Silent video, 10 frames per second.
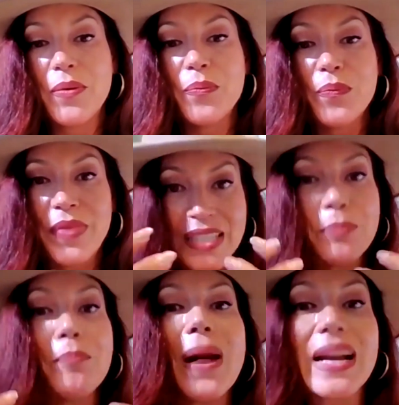That's
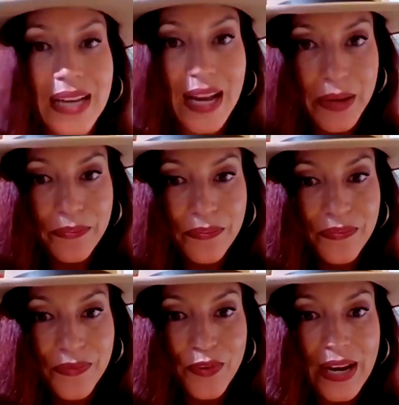my time,
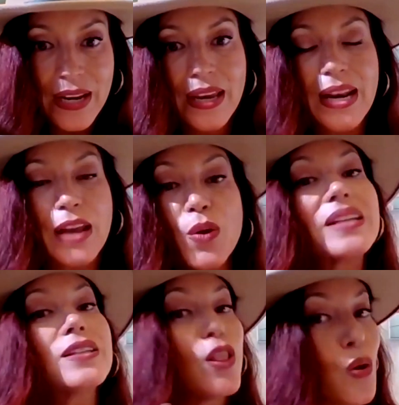right? And I know
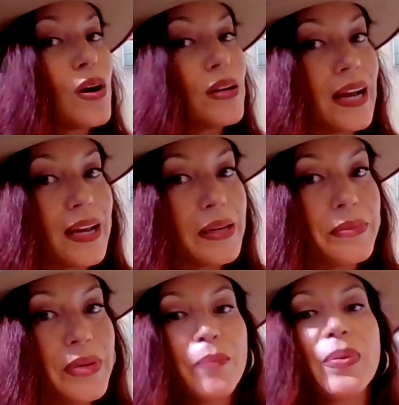that's a long time,
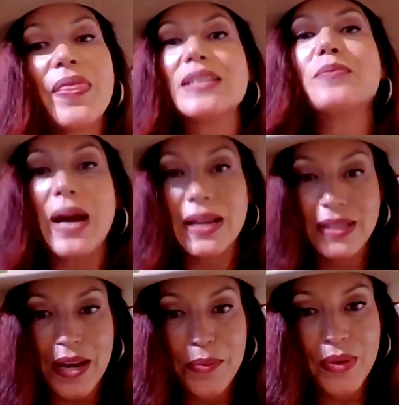but that's my
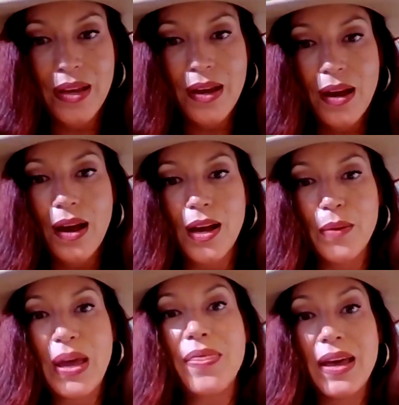time.
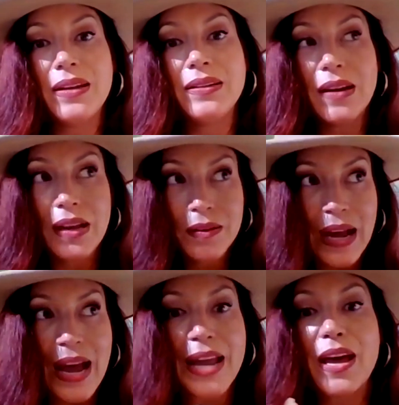And then
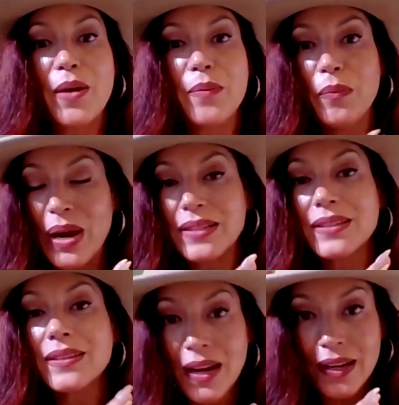my
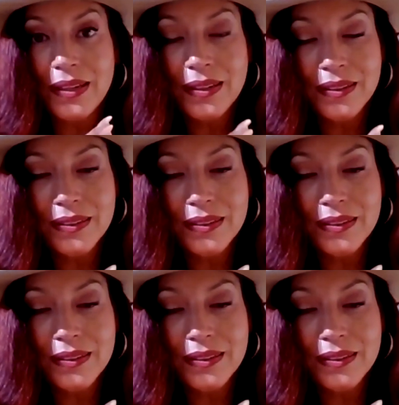son,